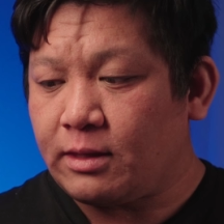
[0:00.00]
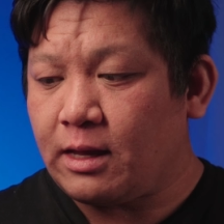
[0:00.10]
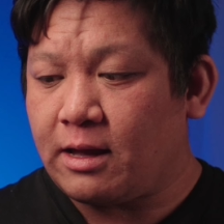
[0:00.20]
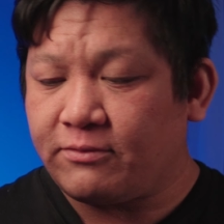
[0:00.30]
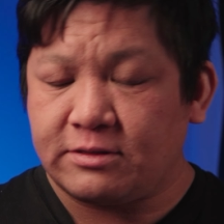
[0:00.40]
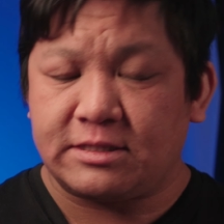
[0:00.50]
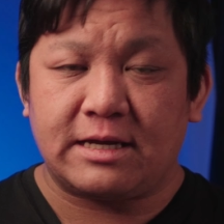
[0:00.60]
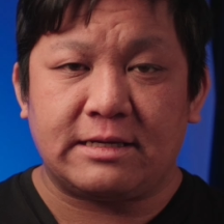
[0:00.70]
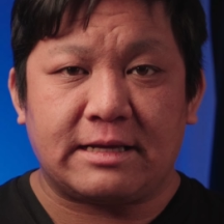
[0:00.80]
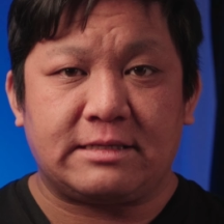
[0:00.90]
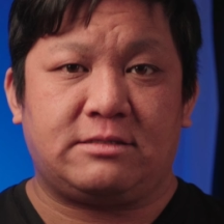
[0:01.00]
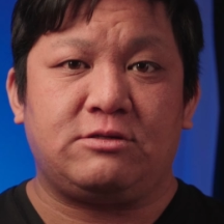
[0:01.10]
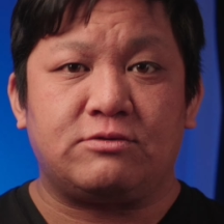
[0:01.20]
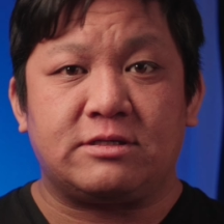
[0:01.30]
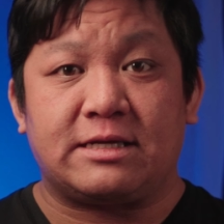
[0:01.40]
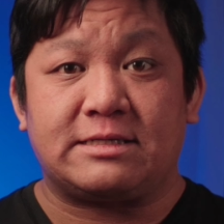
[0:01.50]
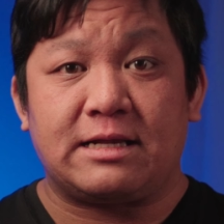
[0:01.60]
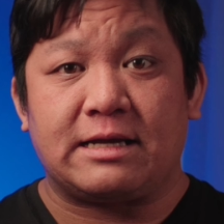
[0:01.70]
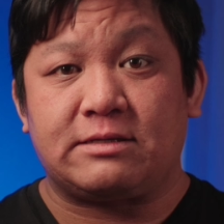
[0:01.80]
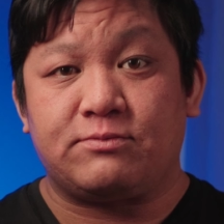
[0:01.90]
I have to say that using this
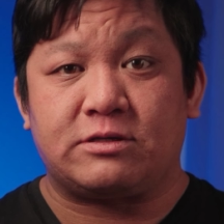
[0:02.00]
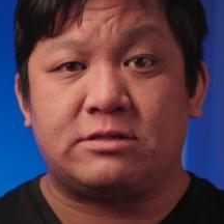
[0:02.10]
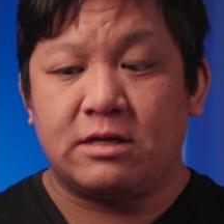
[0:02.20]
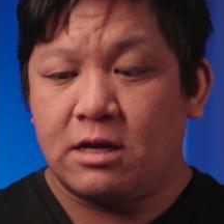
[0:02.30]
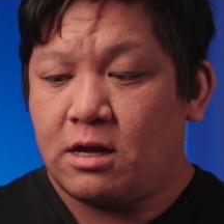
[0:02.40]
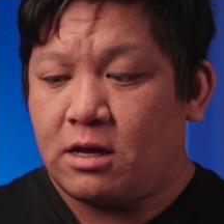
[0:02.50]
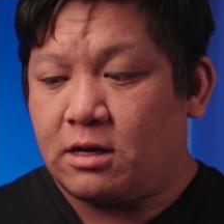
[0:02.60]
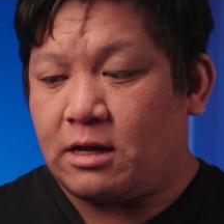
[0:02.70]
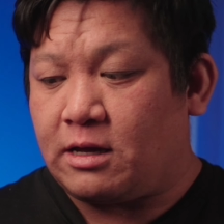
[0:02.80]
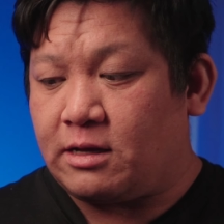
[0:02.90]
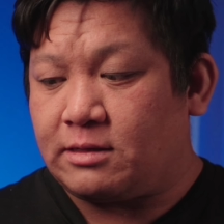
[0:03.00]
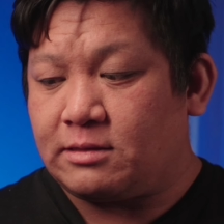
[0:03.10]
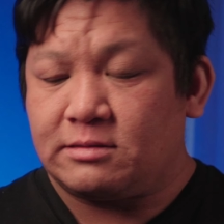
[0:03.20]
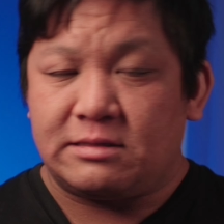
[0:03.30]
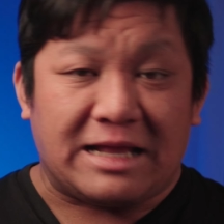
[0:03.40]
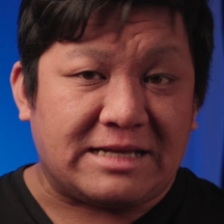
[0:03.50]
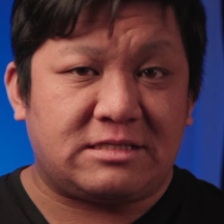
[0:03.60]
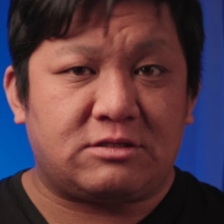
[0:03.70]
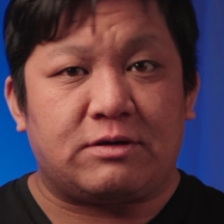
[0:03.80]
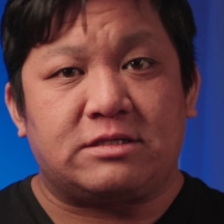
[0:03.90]
light was less
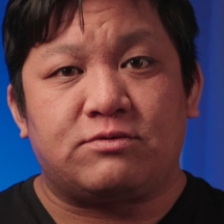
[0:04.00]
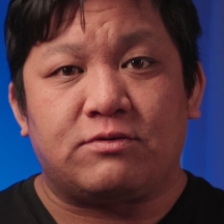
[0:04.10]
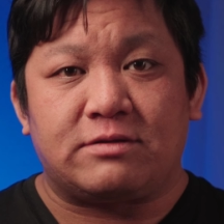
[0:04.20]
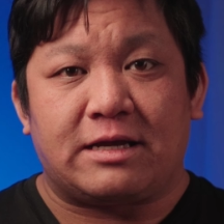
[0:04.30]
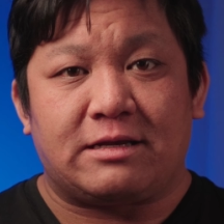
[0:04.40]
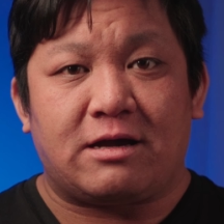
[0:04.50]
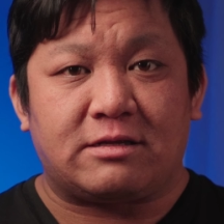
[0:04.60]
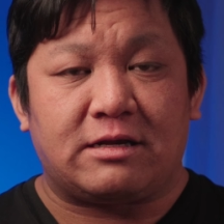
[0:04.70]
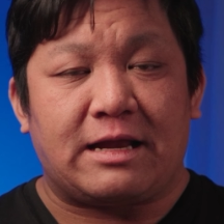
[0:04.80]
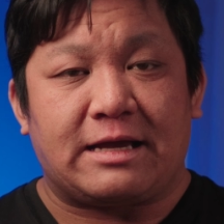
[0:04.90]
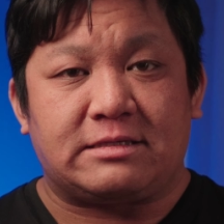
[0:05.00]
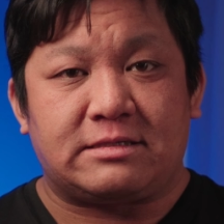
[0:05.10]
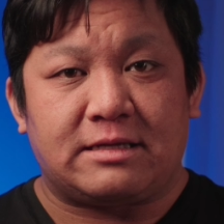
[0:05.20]
stressful than other lights